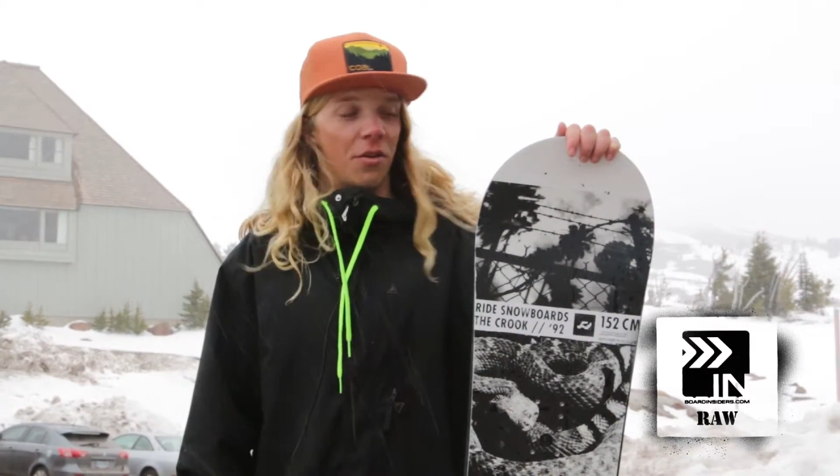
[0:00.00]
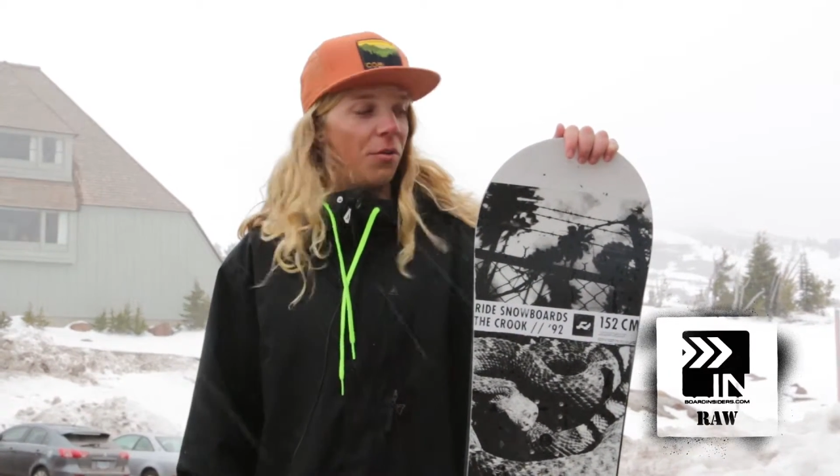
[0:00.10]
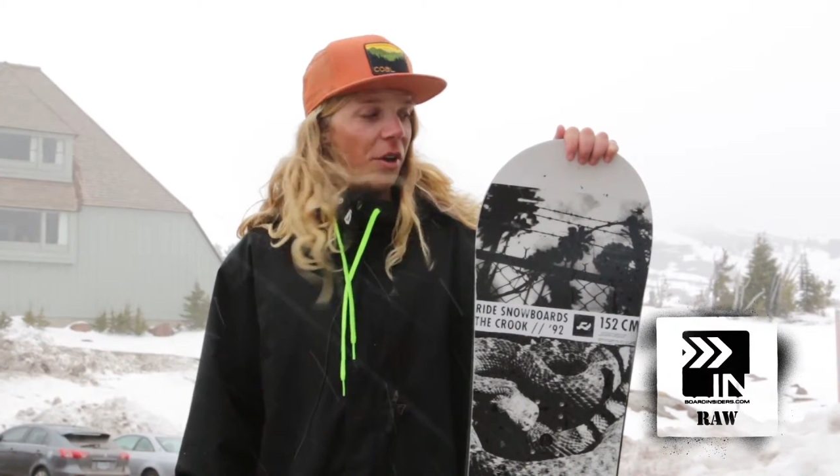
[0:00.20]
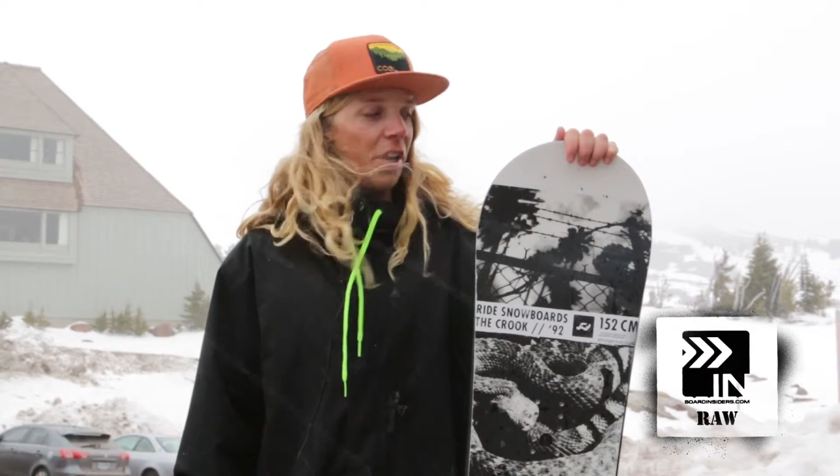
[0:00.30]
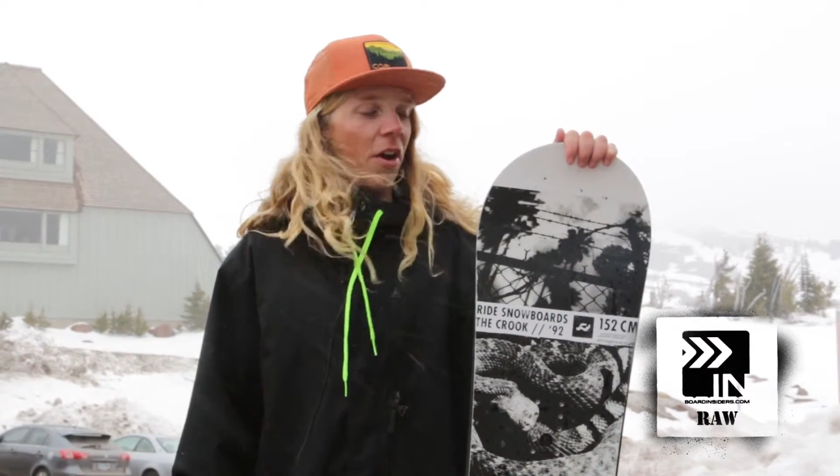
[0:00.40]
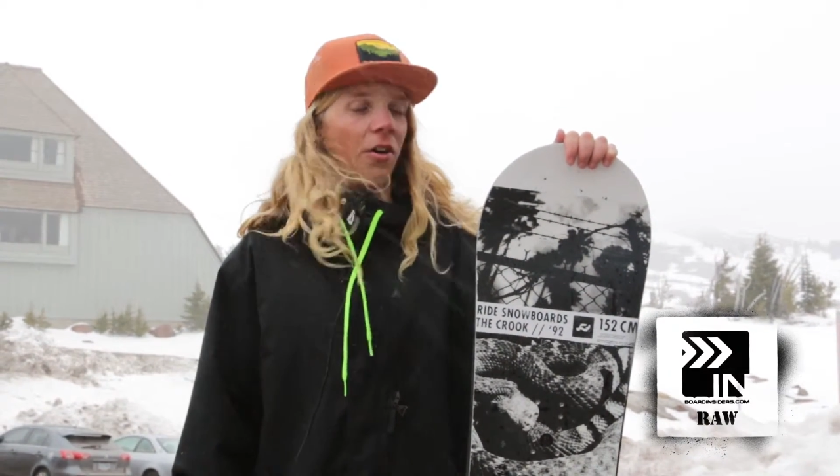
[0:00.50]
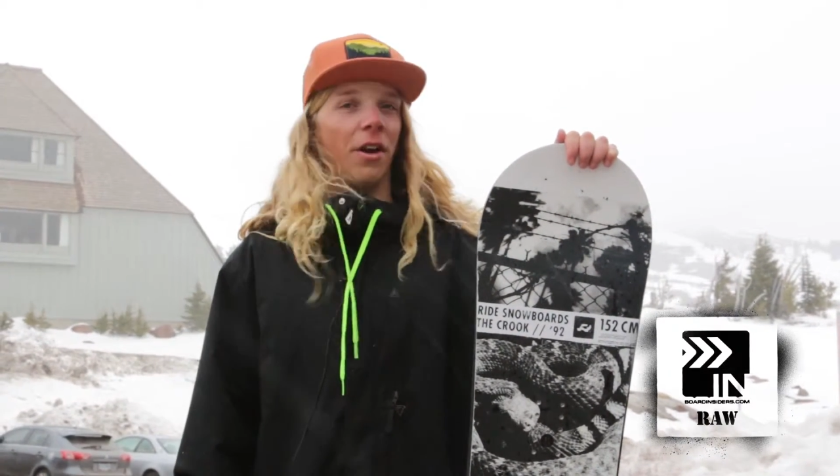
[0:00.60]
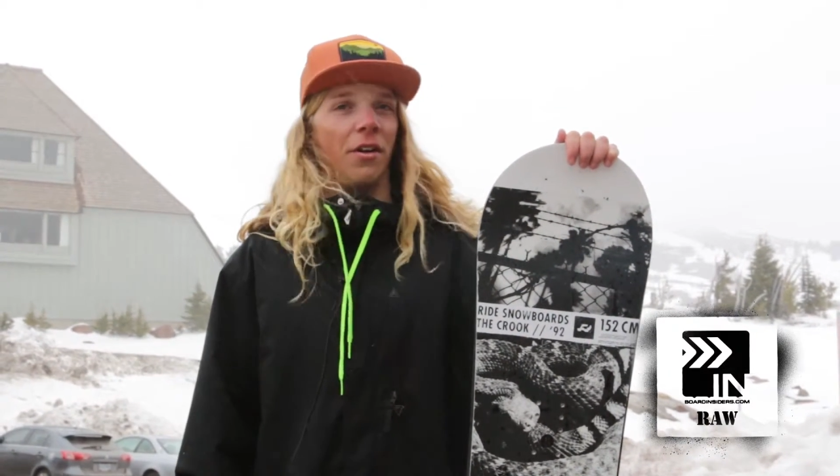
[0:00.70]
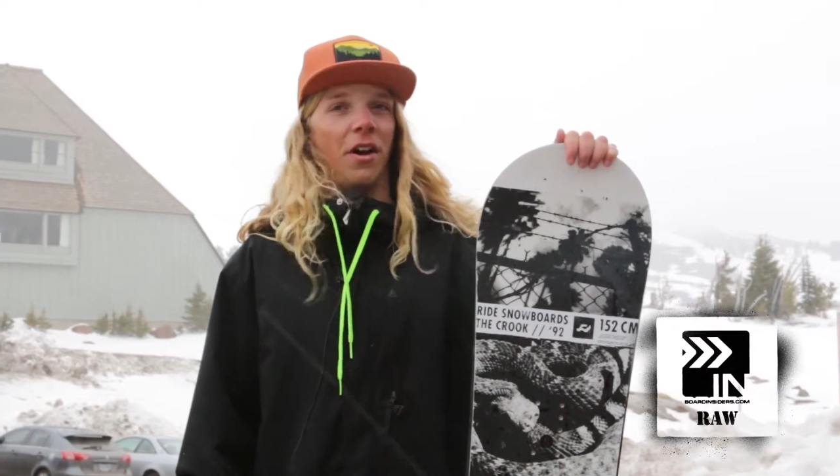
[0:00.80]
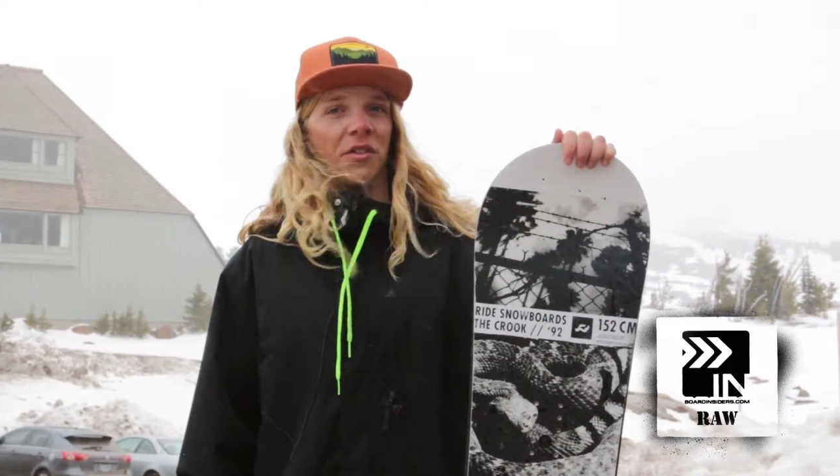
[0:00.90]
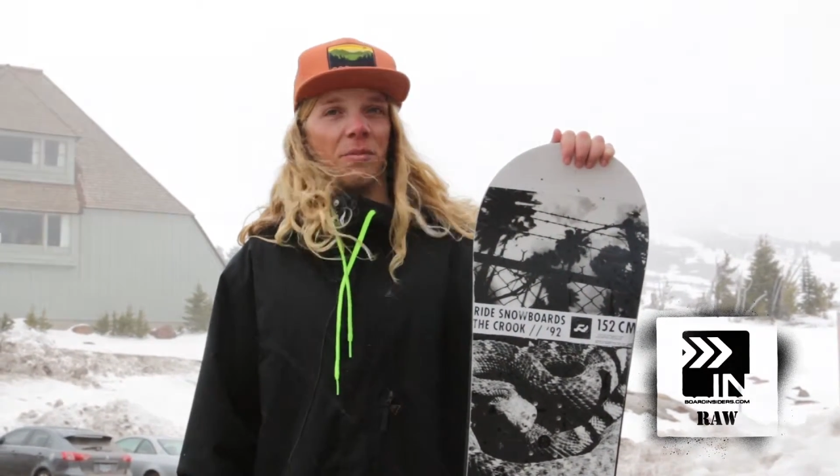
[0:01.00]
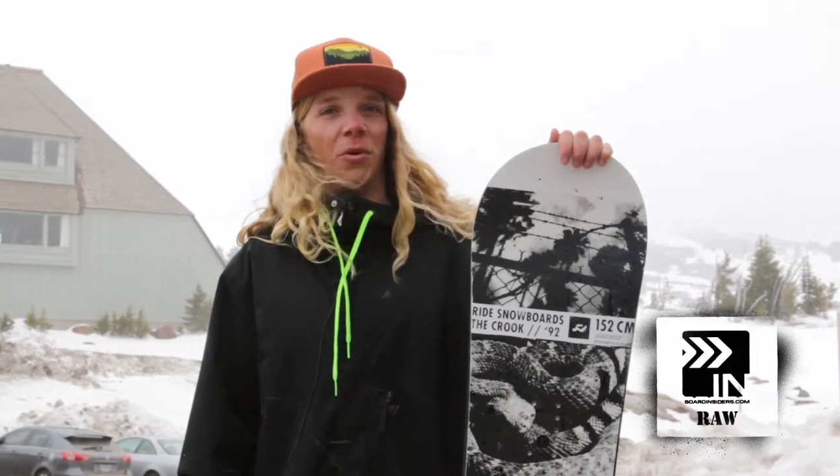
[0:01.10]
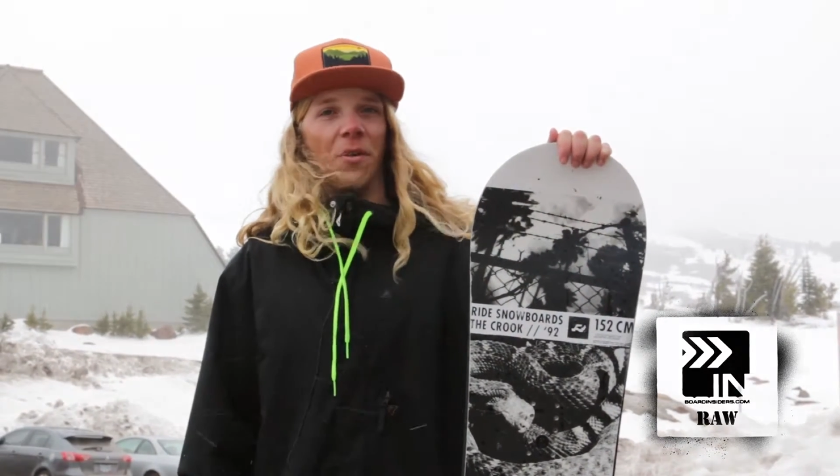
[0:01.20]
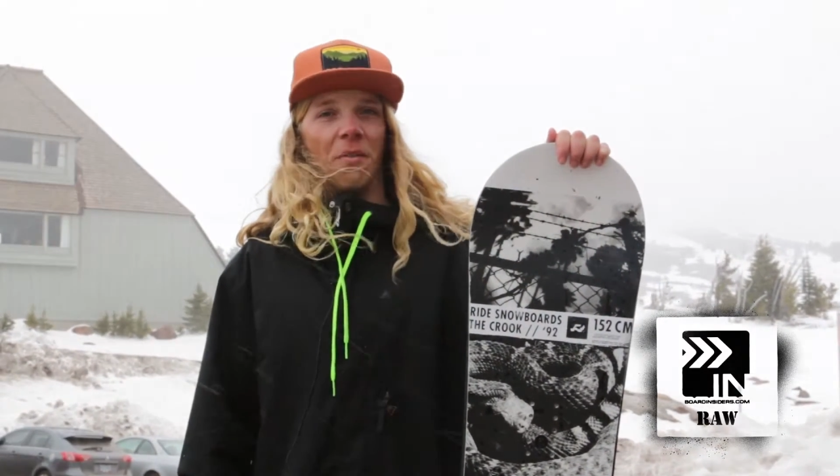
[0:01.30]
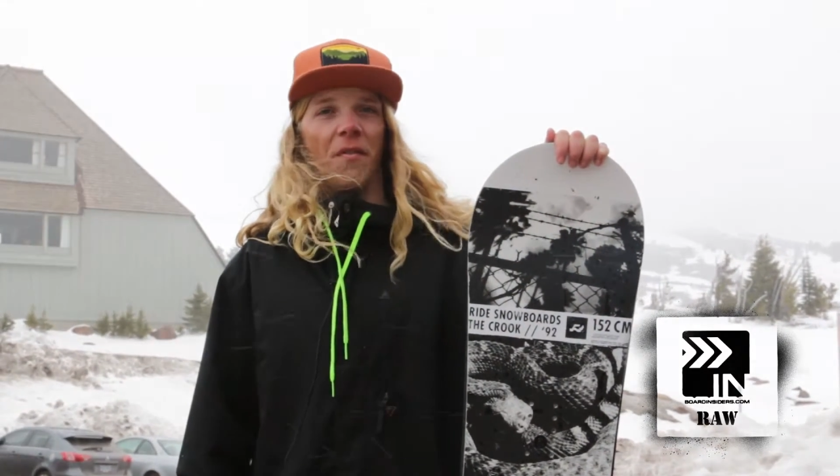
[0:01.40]
really all around awesome
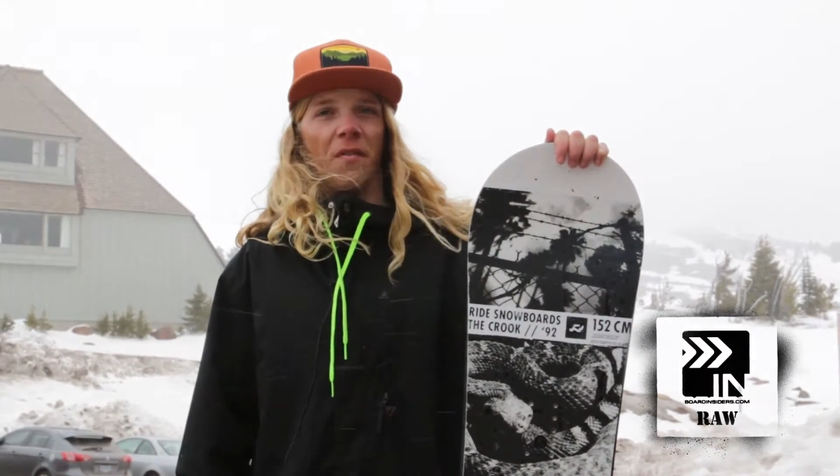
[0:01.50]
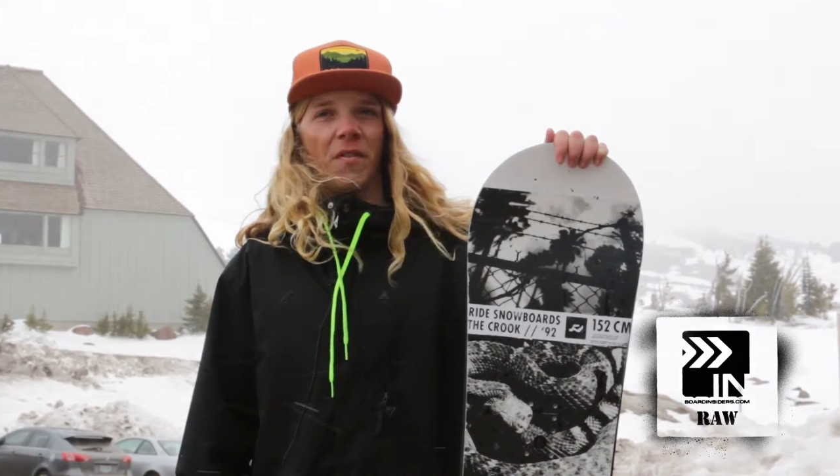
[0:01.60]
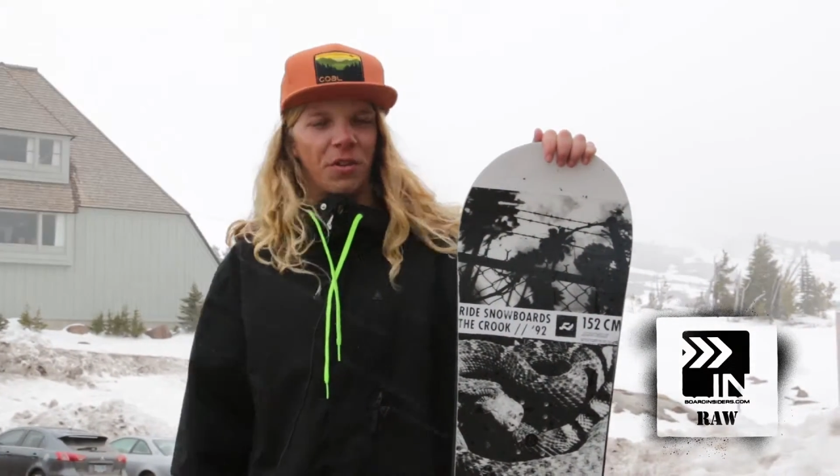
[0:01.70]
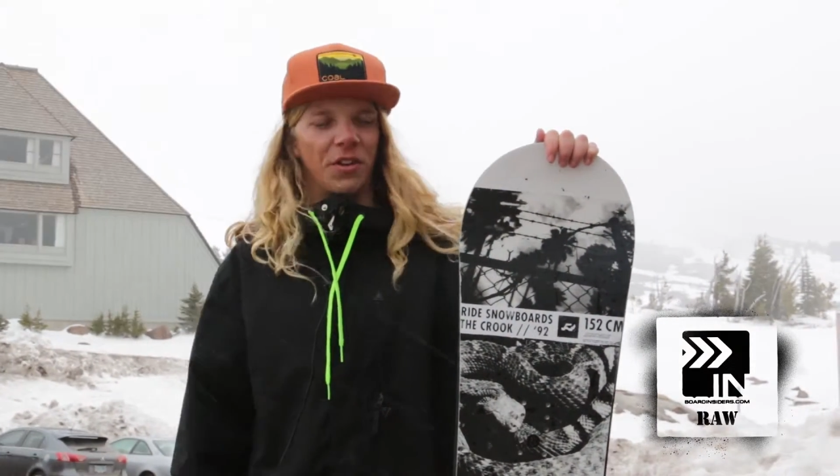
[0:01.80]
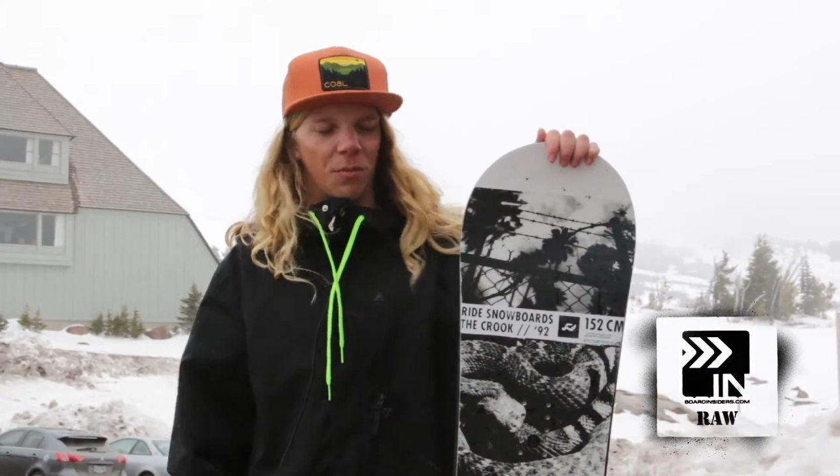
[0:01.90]
board. This